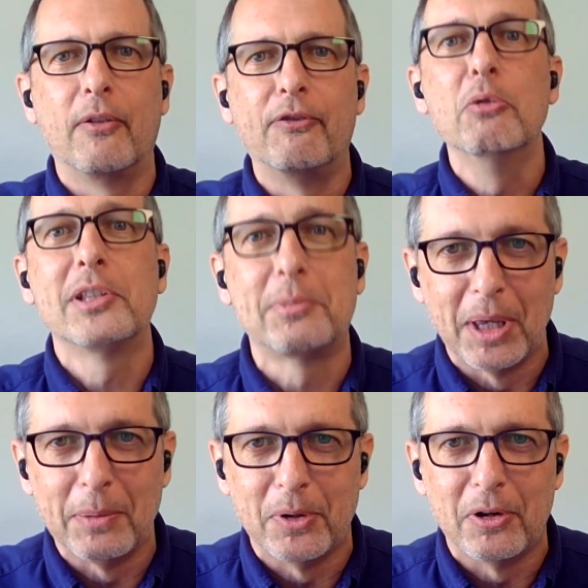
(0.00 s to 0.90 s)
the fewest
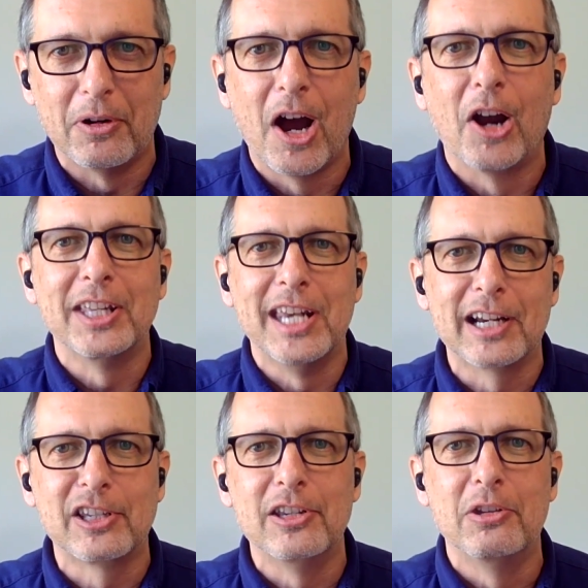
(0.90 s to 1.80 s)
people are
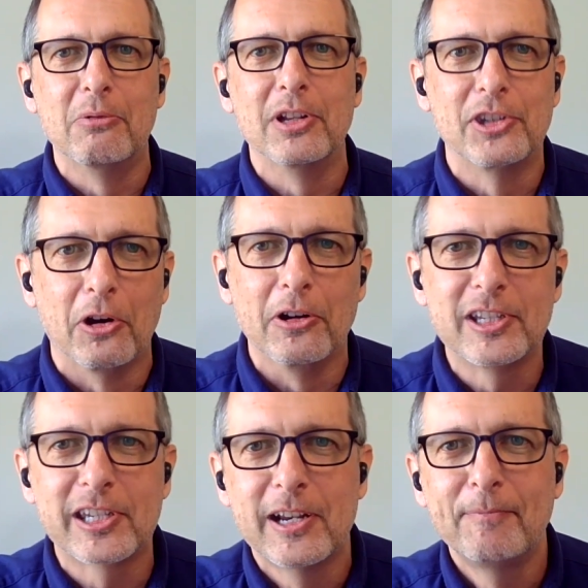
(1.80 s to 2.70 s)
connected to a
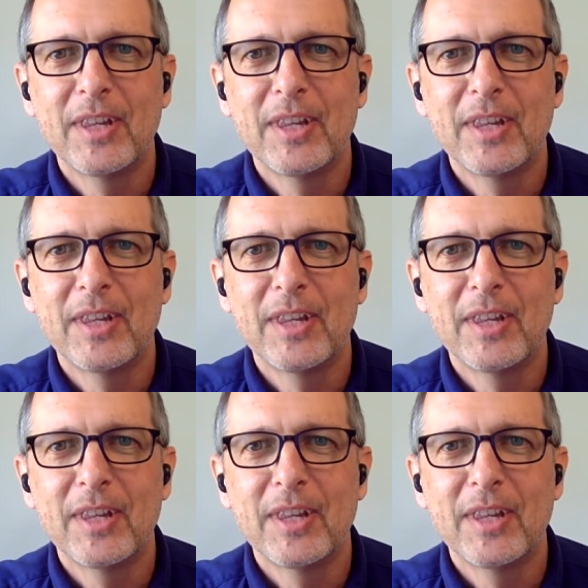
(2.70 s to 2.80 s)
church.